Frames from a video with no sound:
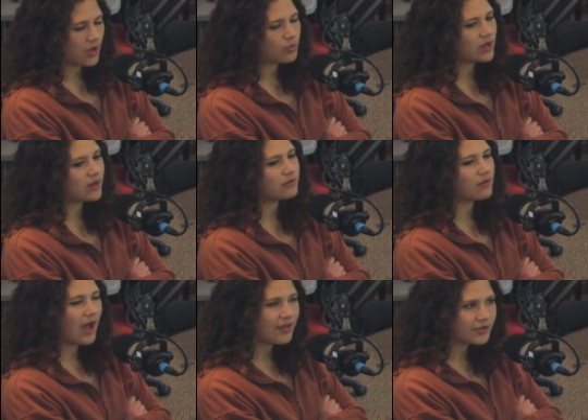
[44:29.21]
Would I
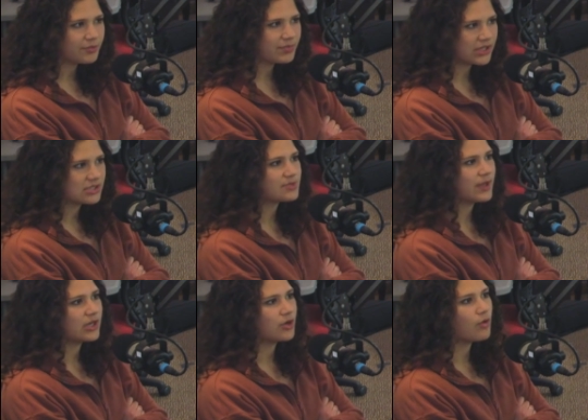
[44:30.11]
rather be
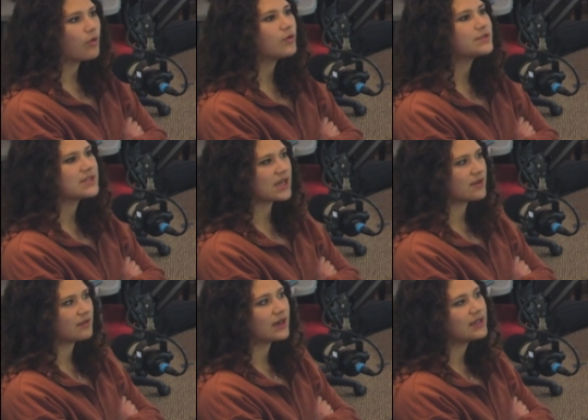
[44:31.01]
spending a whole day
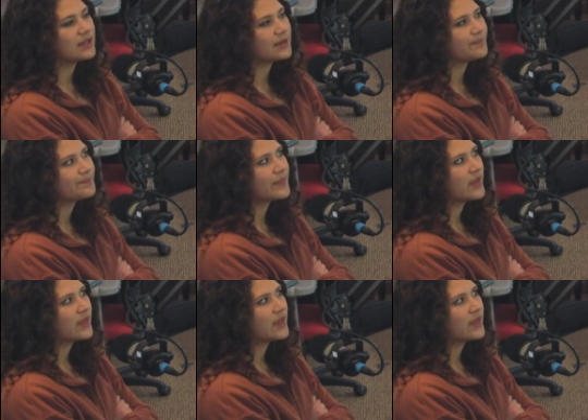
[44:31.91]
writing